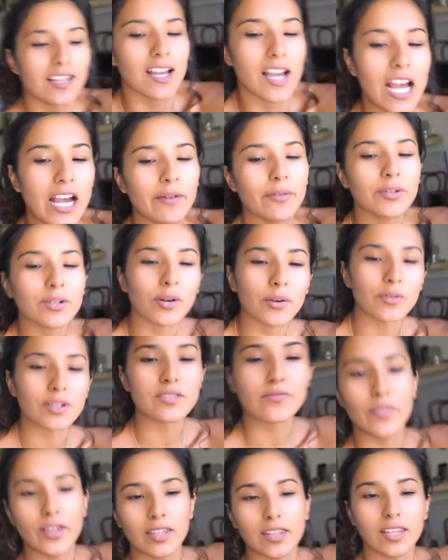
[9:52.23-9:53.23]
I would always
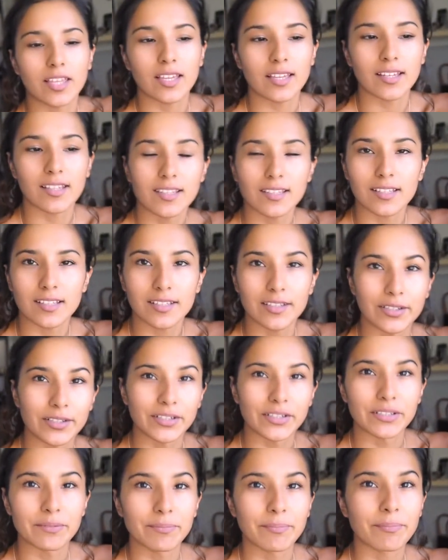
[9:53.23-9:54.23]
find like
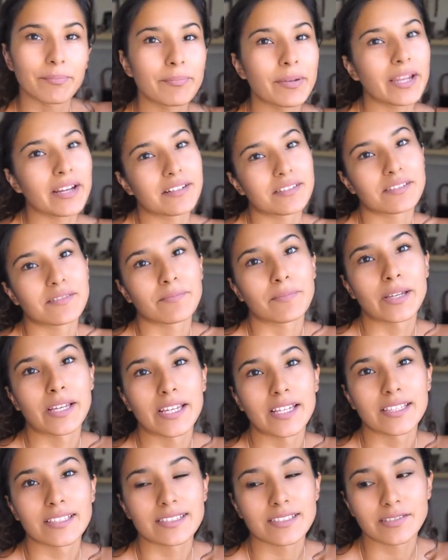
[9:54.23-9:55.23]
good pairs of
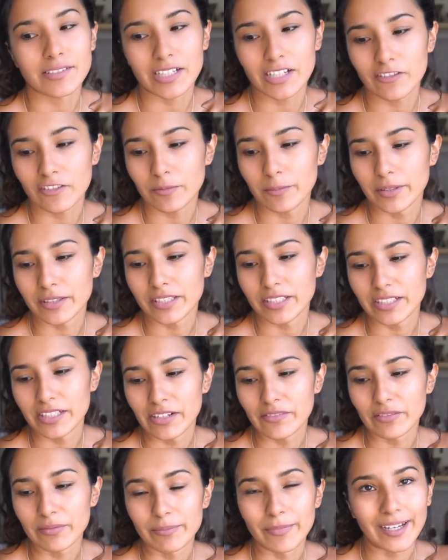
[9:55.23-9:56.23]
pants or whatever, but they're
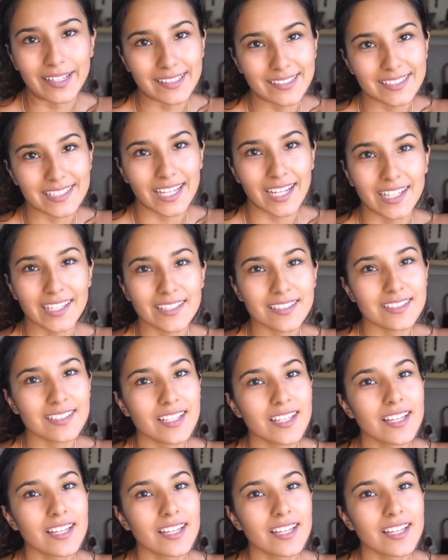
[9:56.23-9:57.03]
never my size.